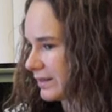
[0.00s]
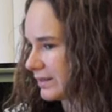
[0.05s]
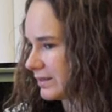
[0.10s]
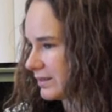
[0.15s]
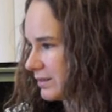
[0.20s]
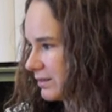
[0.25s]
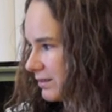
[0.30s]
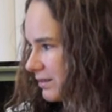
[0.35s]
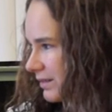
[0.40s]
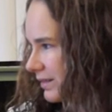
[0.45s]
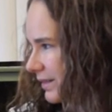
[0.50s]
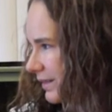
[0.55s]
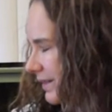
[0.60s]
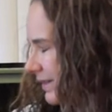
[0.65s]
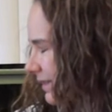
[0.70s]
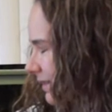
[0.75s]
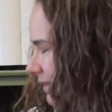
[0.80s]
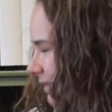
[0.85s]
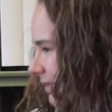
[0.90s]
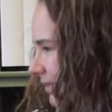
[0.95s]

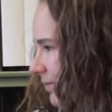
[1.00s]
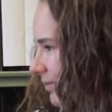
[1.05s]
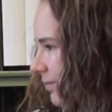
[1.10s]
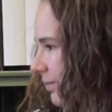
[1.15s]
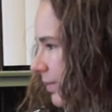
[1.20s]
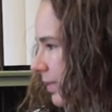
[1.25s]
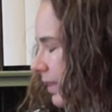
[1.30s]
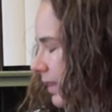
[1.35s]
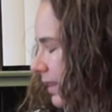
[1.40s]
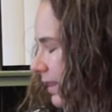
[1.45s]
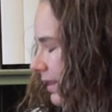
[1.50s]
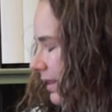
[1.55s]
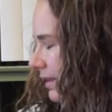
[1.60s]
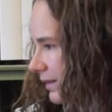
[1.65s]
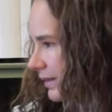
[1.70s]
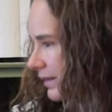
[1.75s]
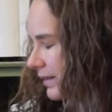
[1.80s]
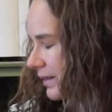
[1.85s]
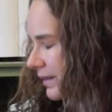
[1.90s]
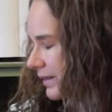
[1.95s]

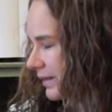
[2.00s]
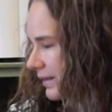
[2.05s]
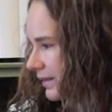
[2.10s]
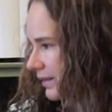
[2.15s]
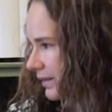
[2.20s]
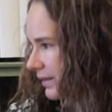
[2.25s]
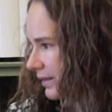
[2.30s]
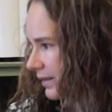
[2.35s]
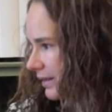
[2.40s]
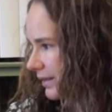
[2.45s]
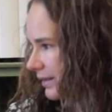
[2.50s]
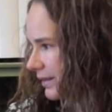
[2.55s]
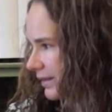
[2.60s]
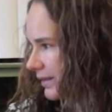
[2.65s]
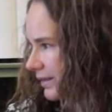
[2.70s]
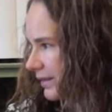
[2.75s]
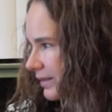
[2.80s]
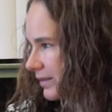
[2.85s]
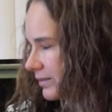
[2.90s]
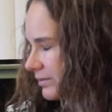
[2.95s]

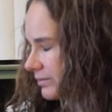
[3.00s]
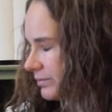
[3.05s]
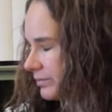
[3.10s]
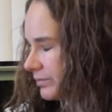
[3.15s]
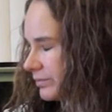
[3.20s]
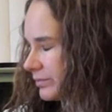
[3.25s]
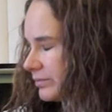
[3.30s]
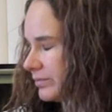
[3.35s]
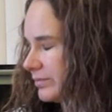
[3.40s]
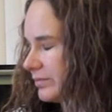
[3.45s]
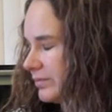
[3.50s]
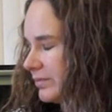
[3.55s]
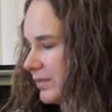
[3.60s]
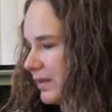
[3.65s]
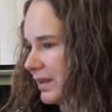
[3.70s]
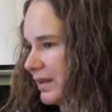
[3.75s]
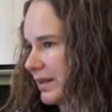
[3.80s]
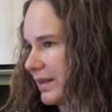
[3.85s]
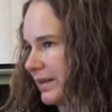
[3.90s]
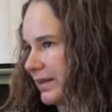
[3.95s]

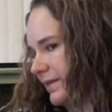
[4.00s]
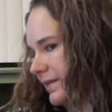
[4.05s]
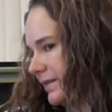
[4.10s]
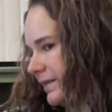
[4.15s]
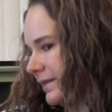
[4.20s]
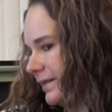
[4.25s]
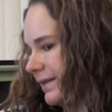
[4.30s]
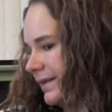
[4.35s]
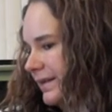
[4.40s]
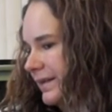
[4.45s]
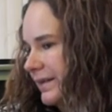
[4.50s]
The person shown says nothing.